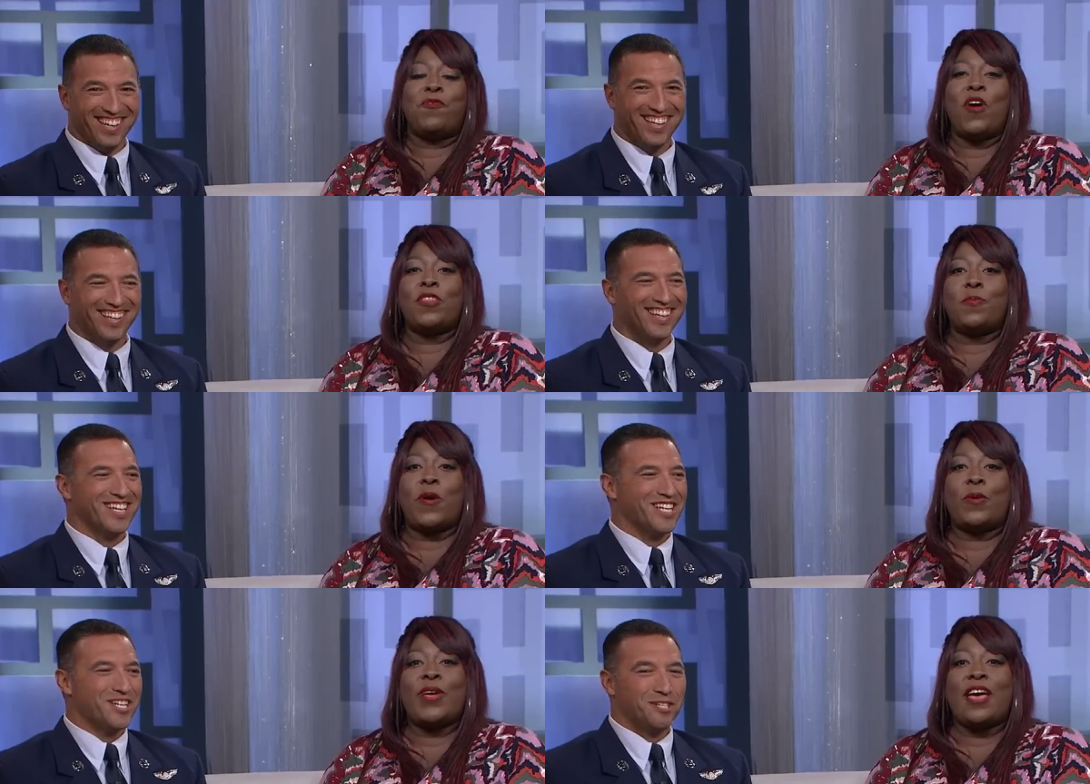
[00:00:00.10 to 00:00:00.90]
Speaker 1: Before the
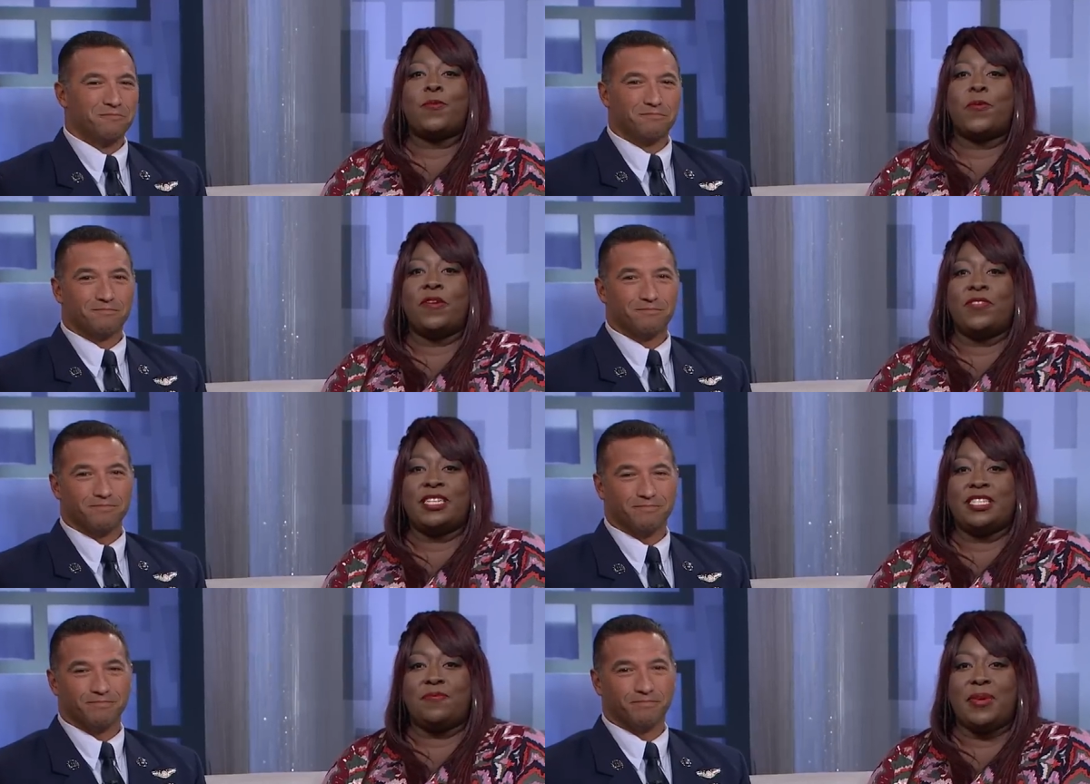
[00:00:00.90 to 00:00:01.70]
break, we had the
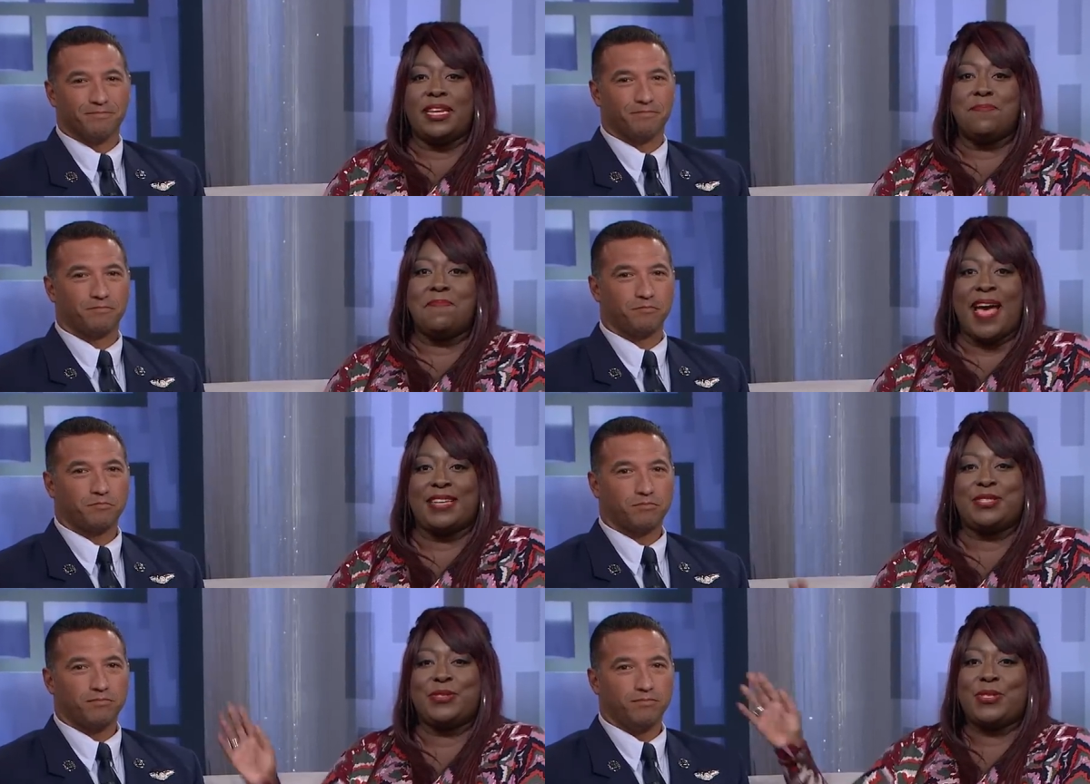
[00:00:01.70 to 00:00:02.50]
privilege of meeting
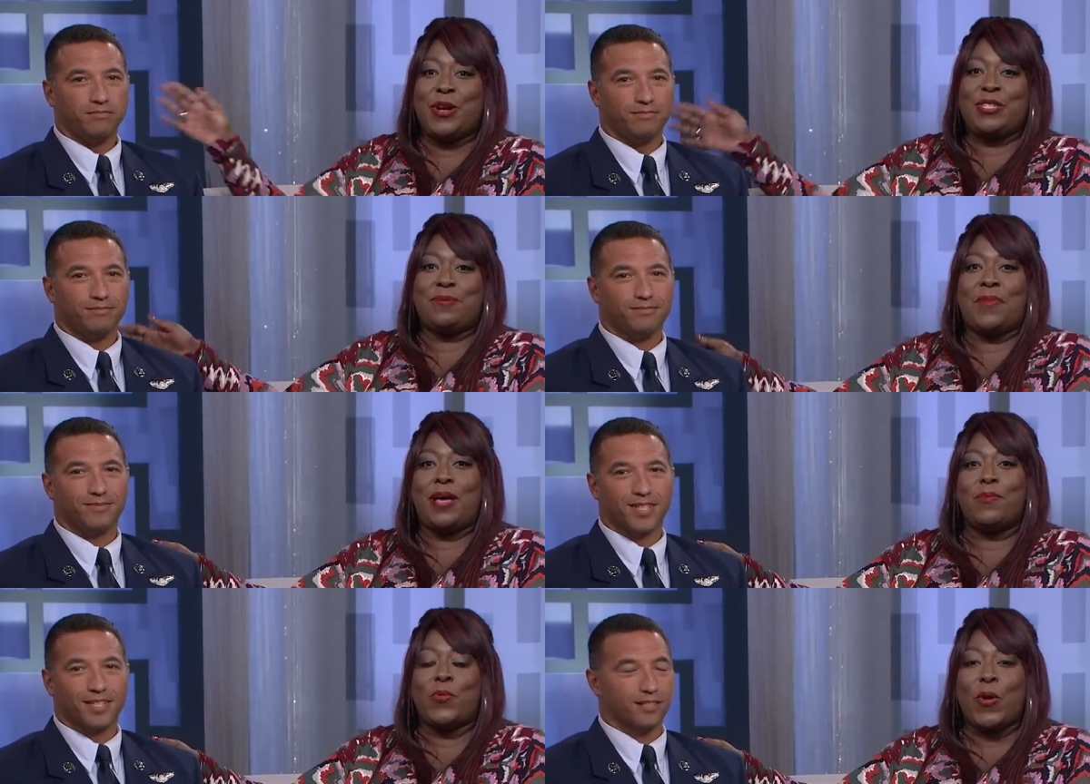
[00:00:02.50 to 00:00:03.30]
Master Sergeant
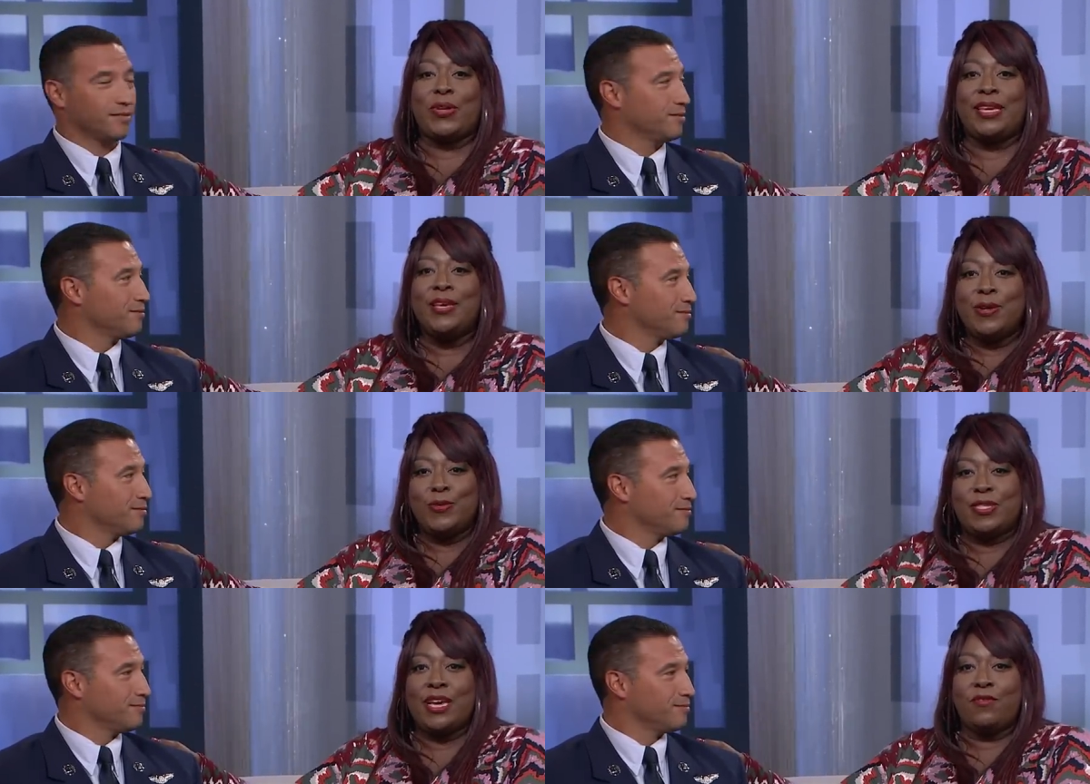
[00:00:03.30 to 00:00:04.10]
Mike Maroney,
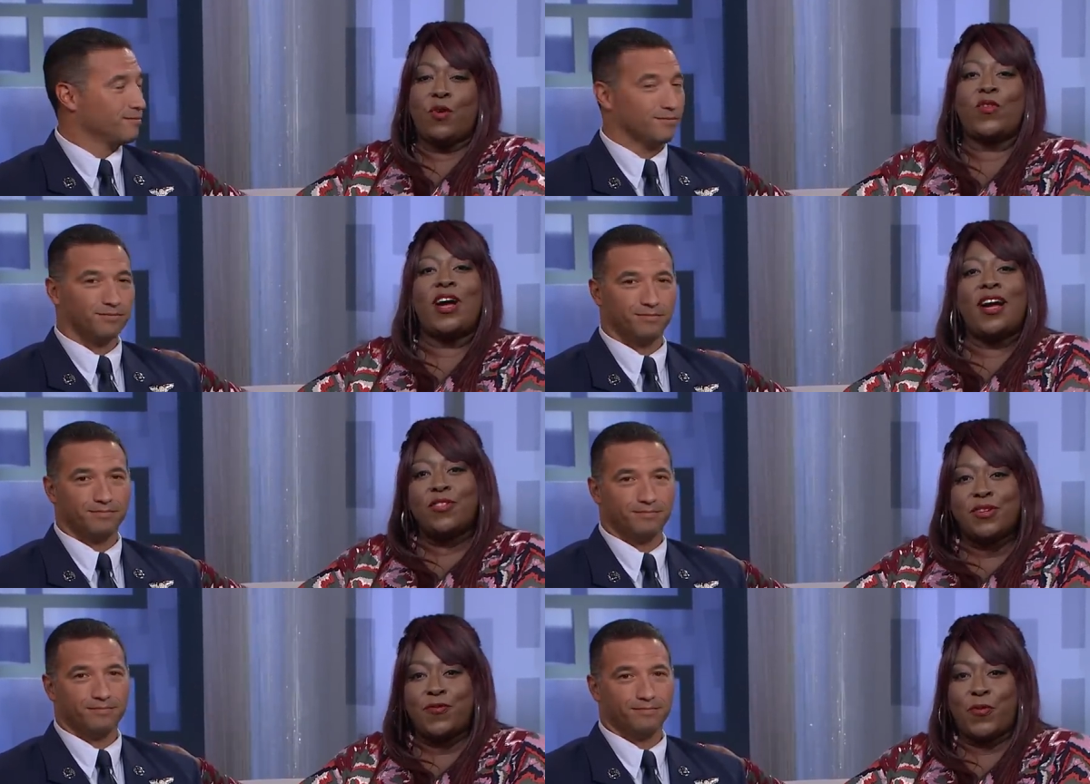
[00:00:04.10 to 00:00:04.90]
who saved over one
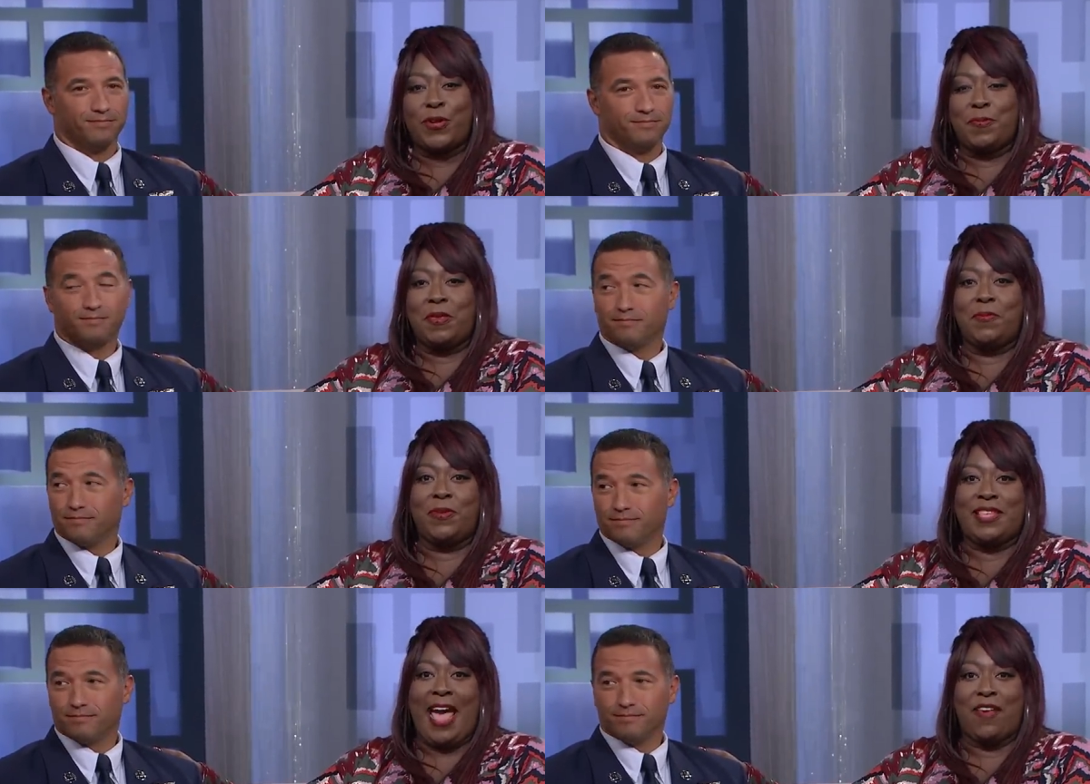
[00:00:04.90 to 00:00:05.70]
hundred forty
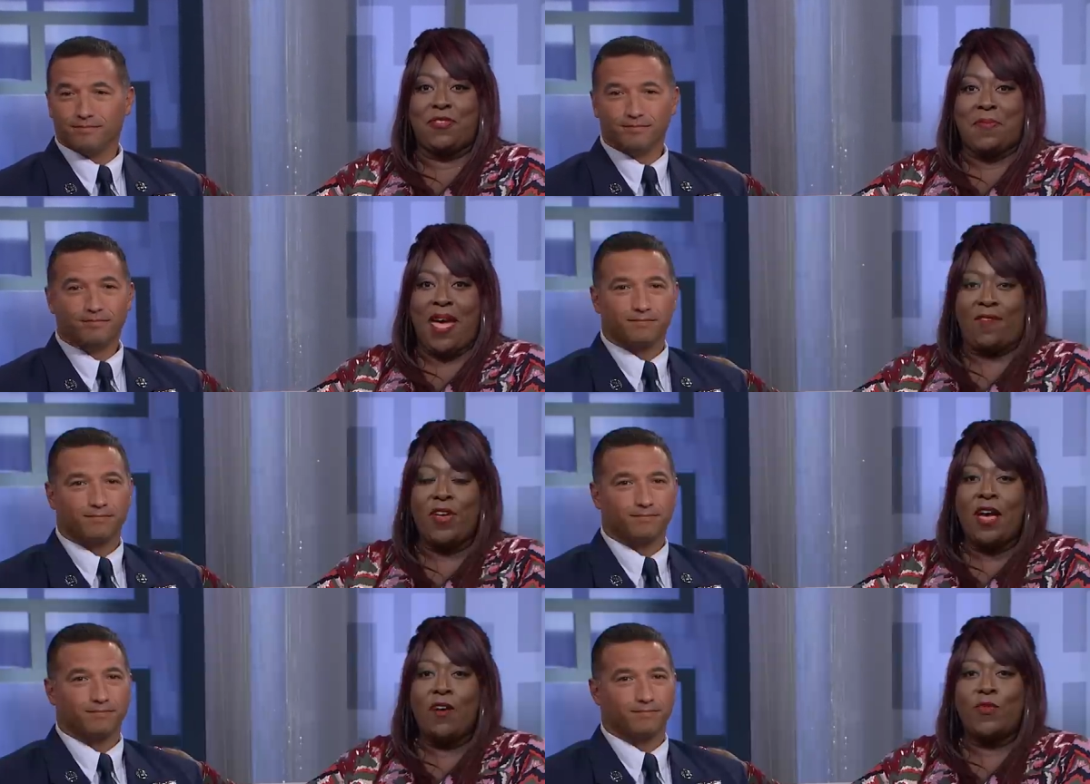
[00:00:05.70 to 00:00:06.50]
people in the aftermath
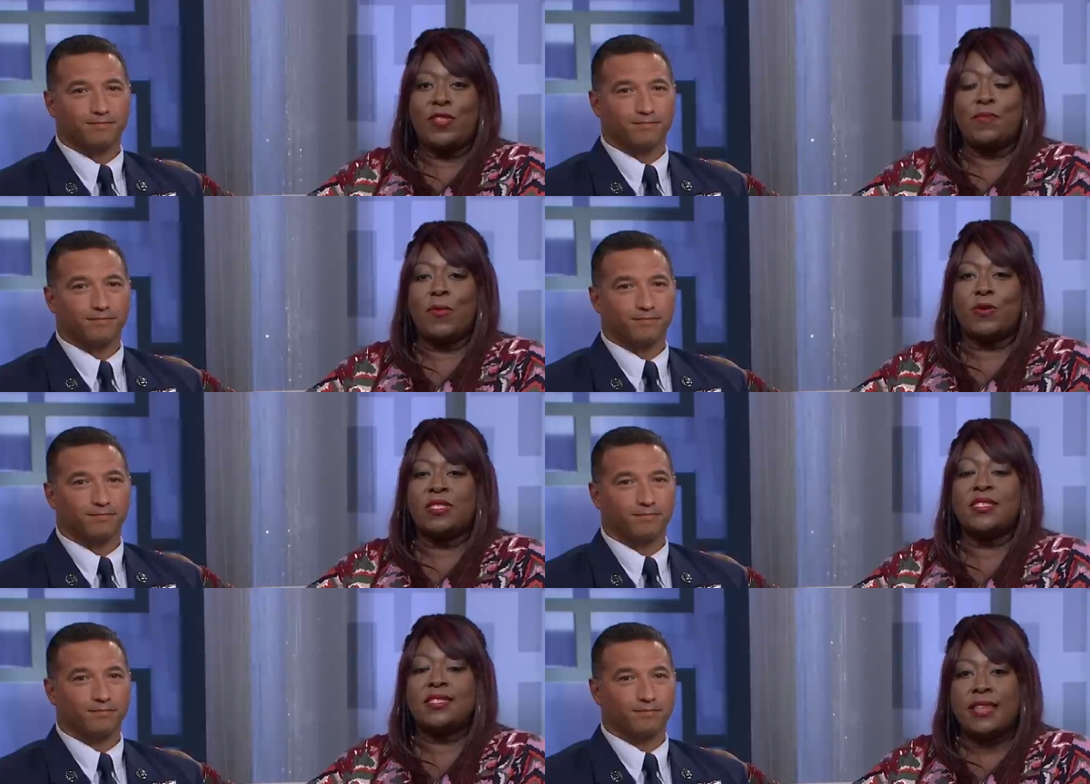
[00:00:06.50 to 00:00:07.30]
of one of the
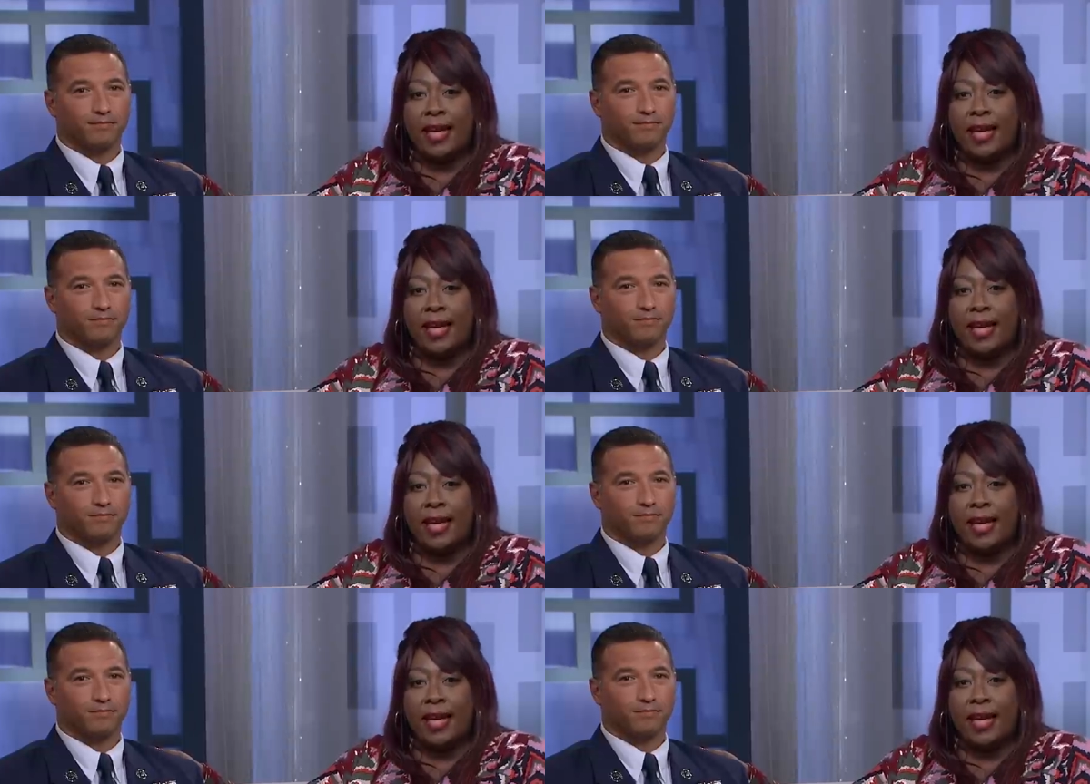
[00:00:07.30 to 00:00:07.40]
most